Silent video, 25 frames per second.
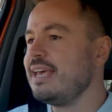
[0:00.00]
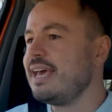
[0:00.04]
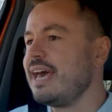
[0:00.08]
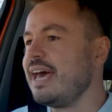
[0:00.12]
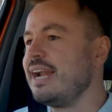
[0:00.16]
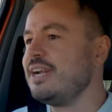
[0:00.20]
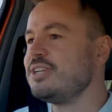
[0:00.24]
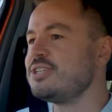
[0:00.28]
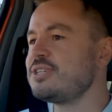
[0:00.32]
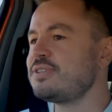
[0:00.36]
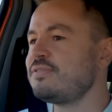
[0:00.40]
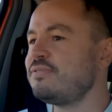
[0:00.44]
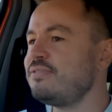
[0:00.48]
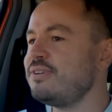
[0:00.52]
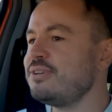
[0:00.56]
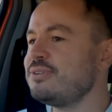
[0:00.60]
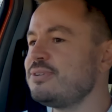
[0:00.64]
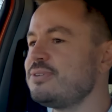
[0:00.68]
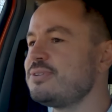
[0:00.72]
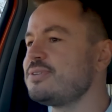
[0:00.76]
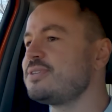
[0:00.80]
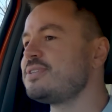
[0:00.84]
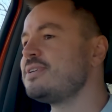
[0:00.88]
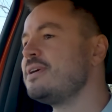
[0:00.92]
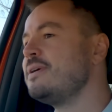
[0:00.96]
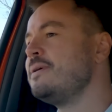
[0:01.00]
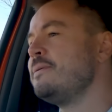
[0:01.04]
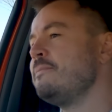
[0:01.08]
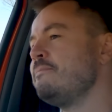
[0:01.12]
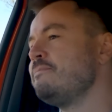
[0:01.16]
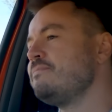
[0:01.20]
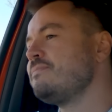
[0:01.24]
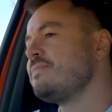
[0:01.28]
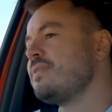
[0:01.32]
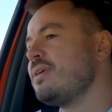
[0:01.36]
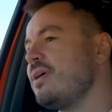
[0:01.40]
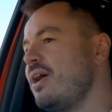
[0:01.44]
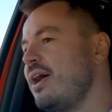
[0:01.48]
and it just feels,
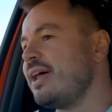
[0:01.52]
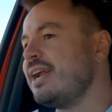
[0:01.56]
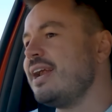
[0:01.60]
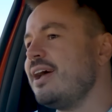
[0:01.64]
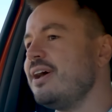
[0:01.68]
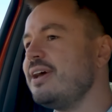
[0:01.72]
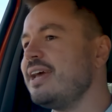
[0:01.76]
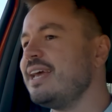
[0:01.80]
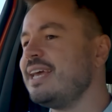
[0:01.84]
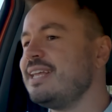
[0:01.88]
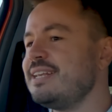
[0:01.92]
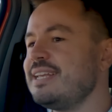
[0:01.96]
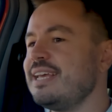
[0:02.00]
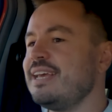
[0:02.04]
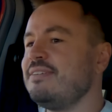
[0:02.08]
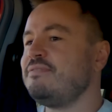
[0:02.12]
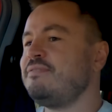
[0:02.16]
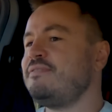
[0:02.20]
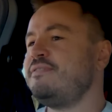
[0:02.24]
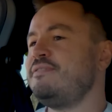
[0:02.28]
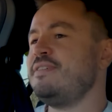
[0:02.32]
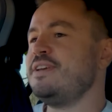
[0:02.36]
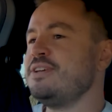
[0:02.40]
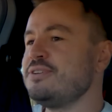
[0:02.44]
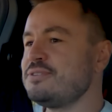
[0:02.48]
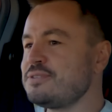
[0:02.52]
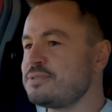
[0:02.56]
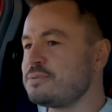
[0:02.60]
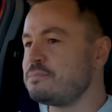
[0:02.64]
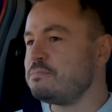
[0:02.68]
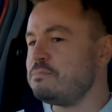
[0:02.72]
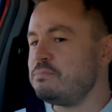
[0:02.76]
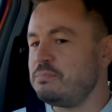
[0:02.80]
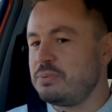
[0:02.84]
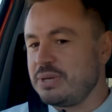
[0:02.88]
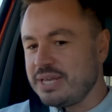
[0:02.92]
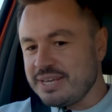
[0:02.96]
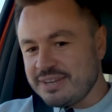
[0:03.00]
I don't know, it feels
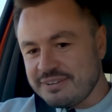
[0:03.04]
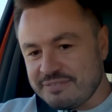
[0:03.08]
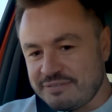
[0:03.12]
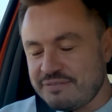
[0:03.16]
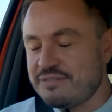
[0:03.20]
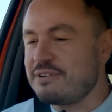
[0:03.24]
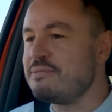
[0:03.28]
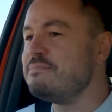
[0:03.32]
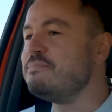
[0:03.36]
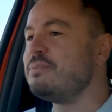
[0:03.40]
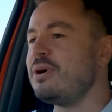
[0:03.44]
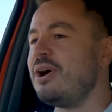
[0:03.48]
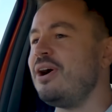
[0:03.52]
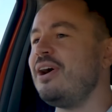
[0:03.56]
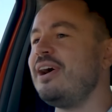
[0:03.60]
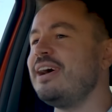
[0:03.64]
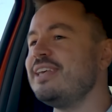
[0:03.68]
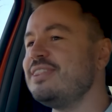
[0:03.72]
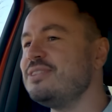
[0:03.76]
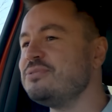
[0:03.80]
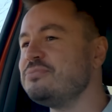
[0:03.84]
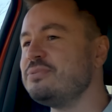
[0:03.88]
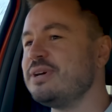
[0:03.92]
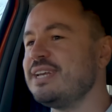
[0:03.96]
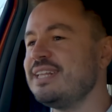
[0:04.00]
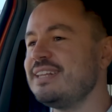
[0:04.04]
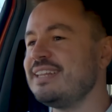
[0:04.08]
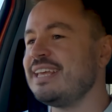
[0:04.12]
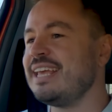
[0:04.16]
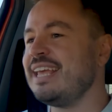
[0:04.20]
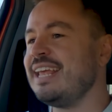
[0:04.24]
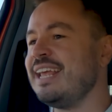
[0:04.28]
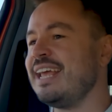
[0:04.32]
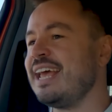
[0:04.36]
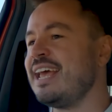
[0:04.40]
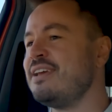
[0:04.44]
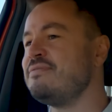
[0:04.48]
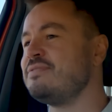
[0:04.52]
bigger from behind the wheel
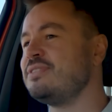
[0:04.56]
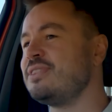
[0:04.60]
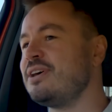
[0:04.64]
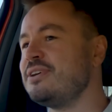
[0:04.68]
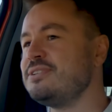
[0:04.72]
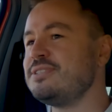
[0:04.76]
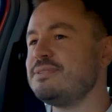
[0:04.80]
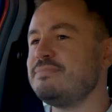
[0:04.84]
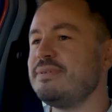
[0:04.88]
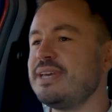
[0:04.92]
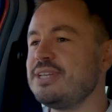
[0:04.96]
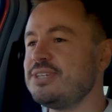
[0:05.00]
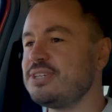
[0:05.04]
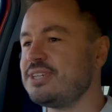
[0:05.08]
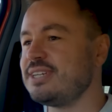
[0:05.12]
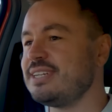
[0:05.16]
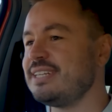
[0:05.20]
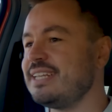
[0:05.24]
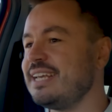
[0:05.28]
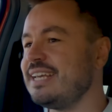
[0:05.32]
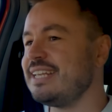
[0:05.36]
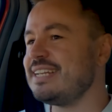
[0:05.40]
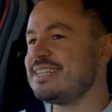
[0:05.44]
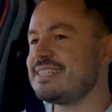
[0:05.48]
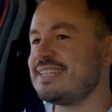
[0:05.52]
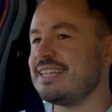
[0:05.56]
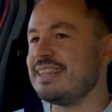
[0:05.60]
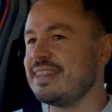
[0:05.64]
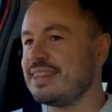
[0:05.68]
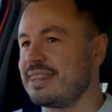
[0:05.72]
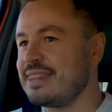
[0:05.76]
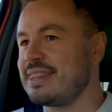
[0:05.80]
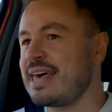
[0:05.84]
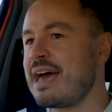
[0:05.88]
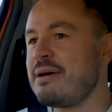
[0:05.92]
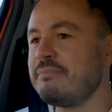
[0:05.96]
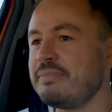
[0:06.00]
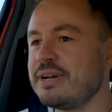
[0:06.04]
here, even though dimensionally it
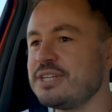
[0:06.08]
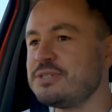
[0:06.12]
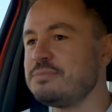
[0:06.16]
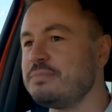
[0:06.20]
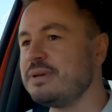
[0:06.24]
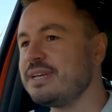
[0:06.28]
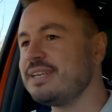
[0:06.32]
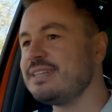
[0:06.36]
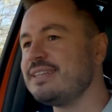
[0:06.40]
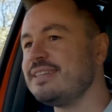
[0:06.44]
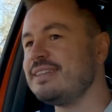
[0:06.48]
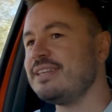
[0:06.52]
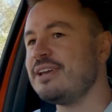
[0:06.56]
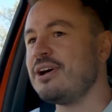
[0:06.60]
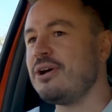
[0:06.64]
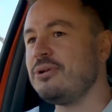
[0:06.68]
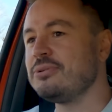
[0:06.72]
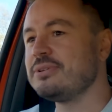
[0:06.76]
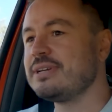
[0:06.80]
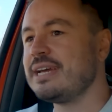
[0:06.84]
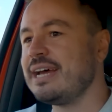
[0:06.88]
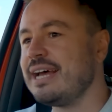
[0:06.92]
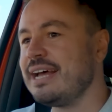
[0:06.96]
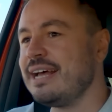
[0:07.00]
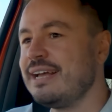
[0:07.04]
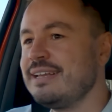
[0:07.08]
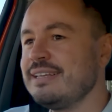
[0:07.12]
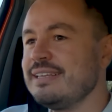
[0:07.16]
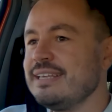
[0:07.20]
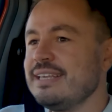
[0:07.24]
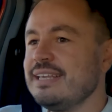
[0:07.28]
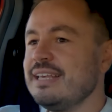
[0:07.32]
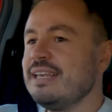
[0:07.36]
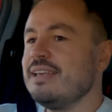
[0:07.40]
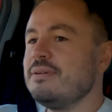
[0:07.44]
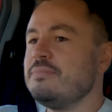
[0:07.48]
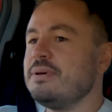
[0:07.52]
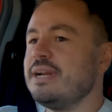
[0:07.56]
isn't that much bigger than the old car,
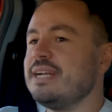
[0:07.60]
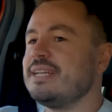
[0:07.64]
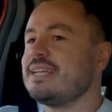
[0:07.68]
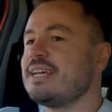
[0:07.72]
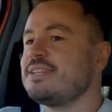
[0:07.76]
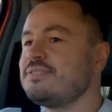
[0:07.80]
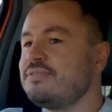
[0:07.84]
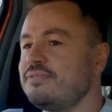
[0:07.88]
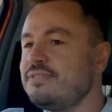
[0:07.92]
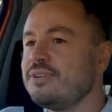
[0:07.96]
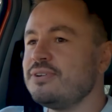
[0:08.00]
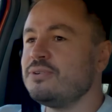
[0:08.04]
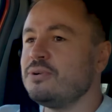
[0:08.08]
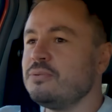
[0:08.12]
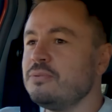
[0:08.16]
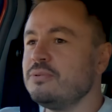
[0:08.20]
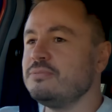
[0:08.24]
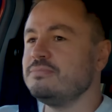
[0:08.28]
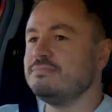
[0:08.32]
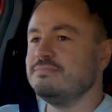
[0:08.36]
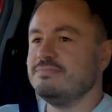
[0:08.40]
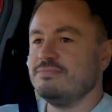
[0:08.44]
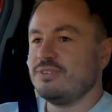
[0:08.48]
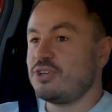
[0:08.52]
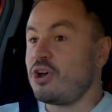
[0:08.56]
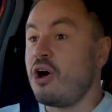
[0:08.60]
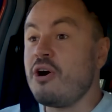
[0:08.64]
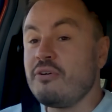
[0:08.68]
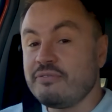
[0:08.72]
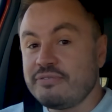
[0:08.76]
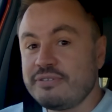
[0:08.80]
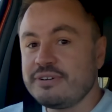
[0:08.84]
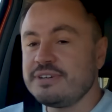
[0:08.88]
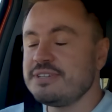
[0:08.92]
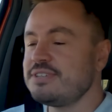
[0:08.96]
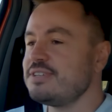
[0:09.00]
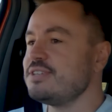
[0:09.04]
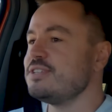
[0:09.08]
but it does feel
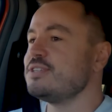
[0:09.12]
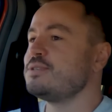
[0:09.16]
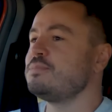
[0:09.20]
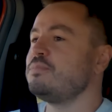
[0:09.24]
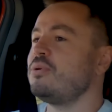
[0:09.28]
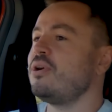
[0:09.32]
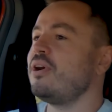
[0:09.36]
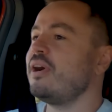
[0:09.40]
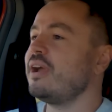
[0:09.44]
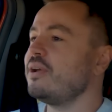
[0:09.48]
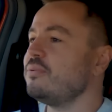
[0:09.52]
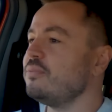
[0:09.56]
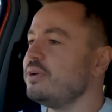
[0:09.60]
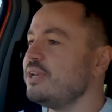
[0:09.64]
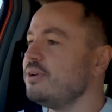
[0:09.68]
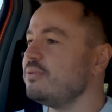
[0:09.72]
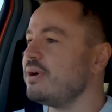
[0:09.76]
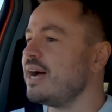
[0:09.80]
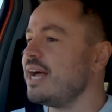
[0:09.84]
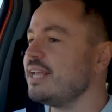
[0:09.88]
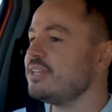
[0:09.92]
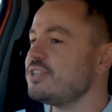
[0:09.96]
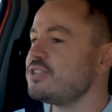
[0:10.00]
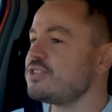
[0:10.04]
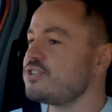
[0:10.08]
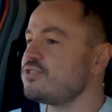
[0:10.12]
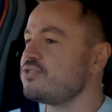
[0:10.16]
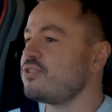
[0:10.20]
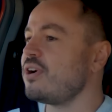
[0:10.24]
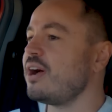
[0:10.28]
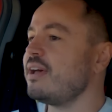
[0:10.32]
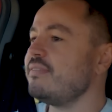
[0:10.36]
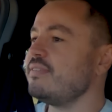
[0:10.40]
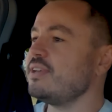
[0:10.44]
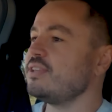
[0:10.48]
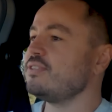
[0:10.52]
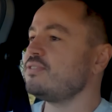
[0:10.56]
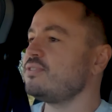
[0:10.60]
confidence inspiring when you are just
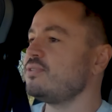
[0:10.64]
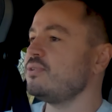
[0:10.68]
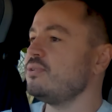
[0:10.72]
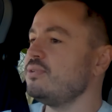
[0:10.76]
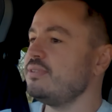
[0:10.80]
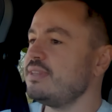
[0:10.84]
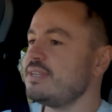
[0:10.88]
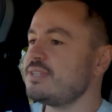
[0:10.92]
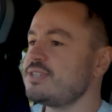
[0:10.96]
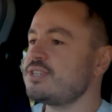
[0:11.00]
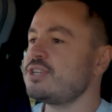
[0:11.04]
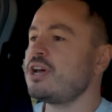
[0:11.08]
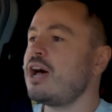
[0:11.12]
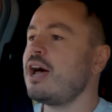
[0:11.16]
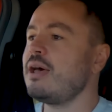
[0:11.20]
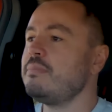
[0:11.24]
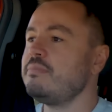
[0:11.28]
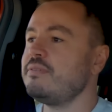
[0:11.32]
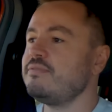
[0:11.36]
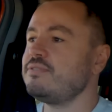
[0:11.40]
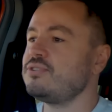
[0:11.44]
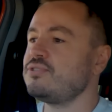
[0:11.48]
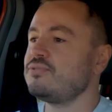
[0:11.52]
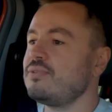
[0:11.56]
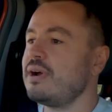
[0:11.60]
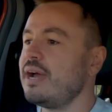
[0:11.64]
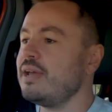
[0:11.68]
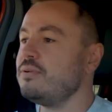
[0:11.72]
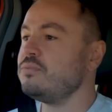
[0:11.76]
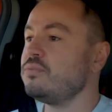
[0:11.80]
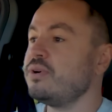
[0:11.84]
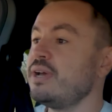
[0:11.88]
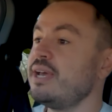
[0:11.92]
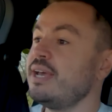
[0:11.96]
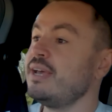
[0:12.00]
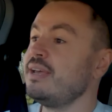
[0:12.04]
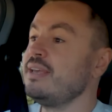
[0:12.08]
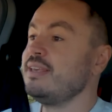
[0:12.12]
driving through this type of terrain
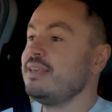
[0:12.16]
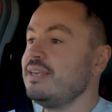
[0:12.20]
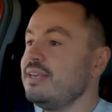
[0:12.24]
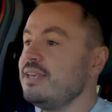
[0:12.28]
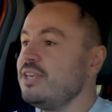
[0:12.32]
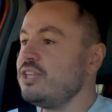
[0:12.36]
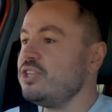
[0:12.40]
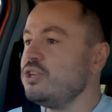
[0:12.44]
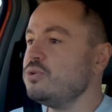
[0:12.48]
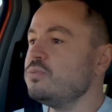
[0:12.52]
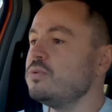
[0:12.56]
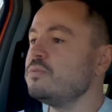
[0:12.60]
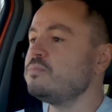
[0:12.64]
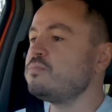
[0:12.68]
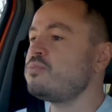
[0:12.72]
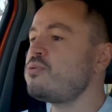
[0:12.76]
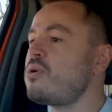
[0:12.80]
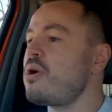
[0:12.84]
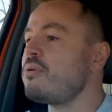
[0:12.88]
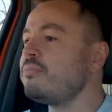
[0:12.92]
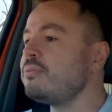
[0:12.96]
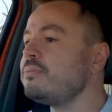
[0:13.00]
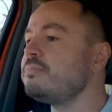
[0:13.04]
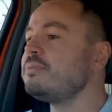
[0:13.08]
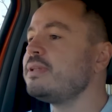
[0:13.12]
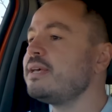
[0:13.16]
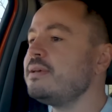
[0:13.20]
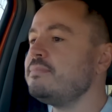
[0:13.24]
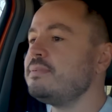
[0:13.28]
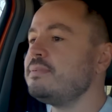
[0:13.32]
where you would probably